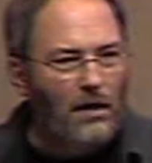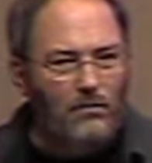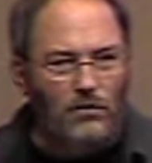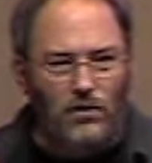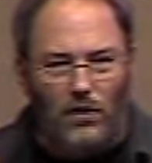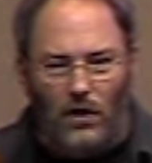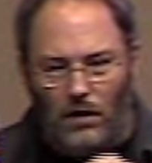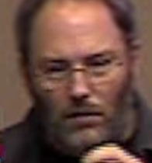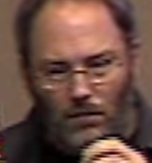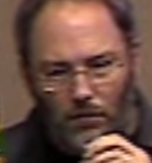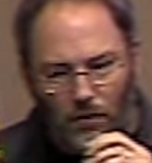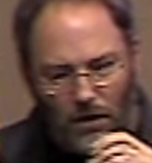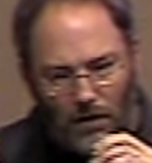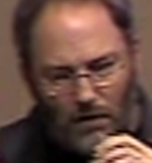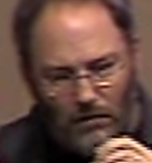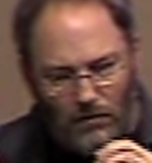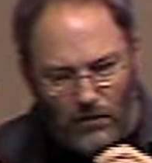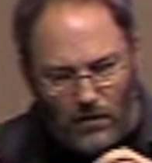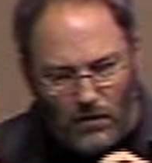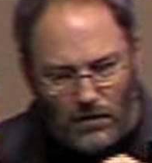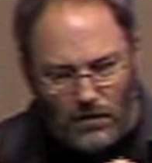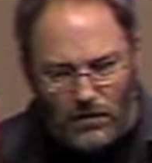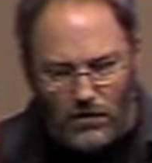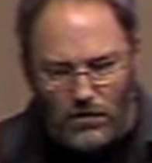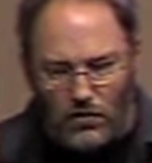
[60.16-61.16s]
I'm trying to play them
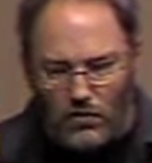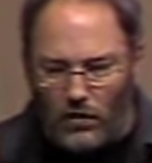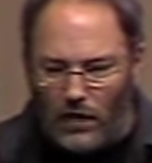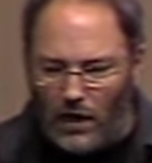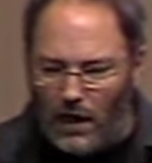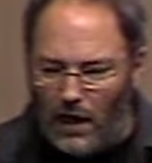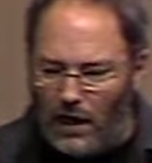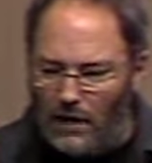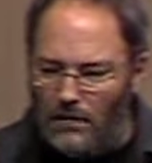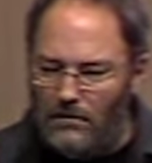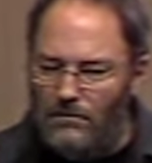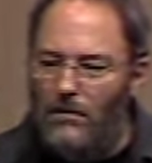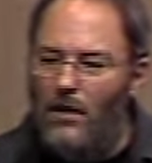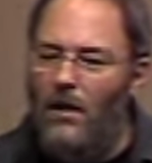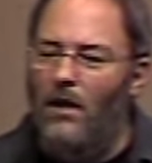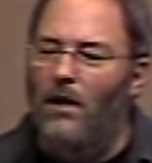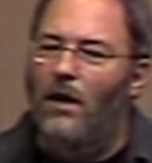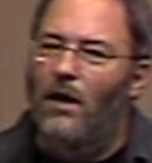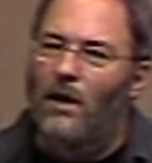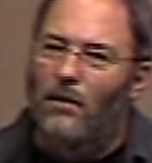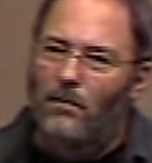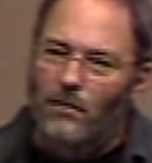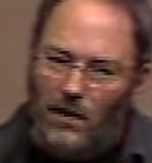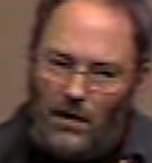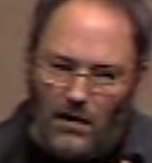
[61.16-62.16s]
very straight.
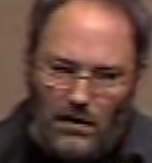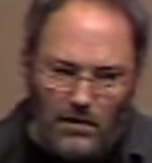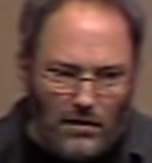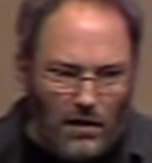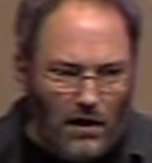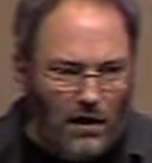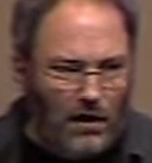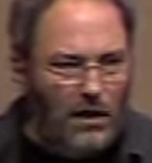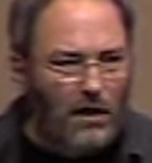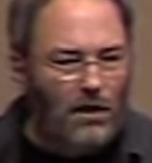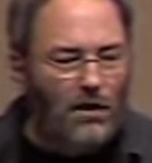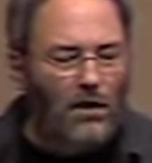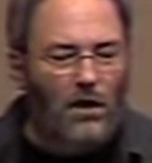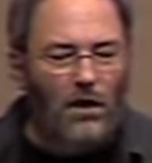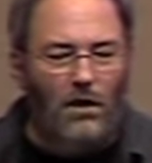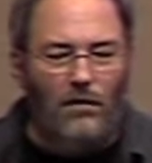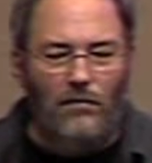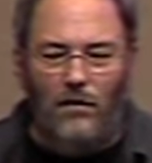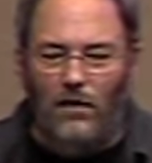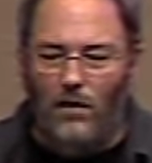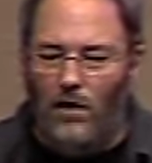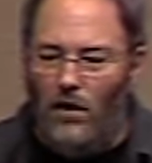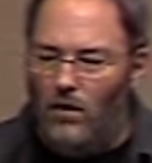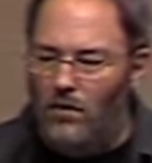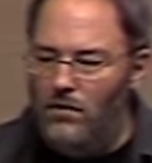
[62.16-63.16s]
I'm kind of tonguing all of the
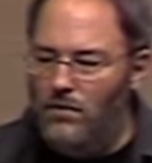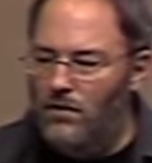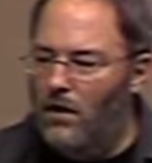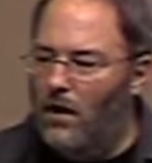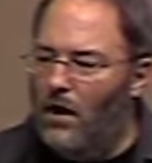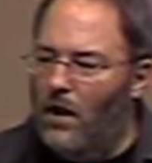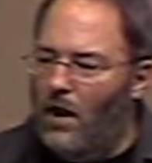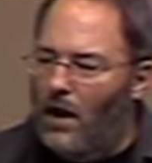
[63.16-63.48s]
notes.